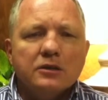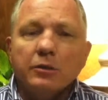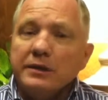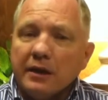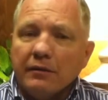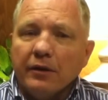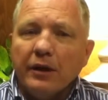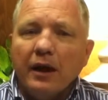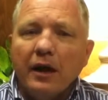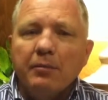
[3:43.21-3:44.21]
So we set a
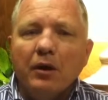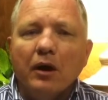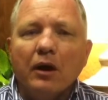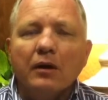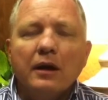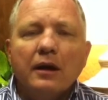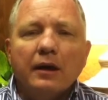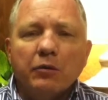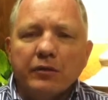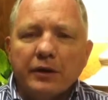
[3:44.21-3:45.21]
very high bar,
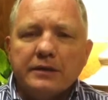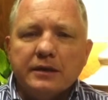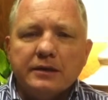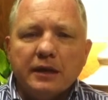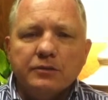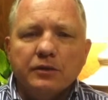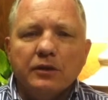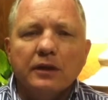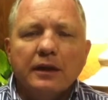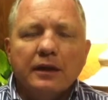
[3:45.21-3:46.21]
and we're very
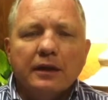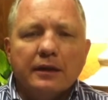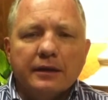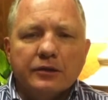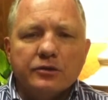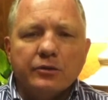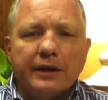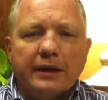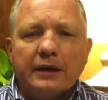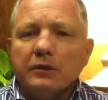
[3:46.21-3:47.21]
successful in
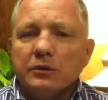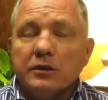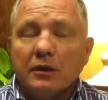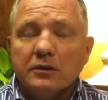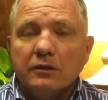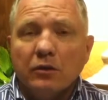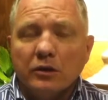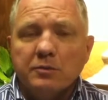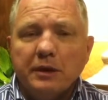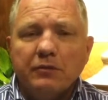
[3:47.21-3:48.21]
screening, and the results of
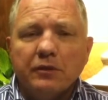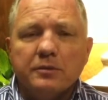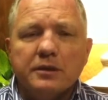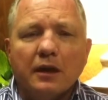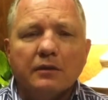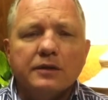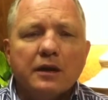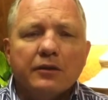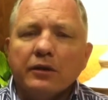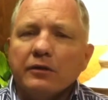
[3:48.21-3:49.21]
course speak for themselves.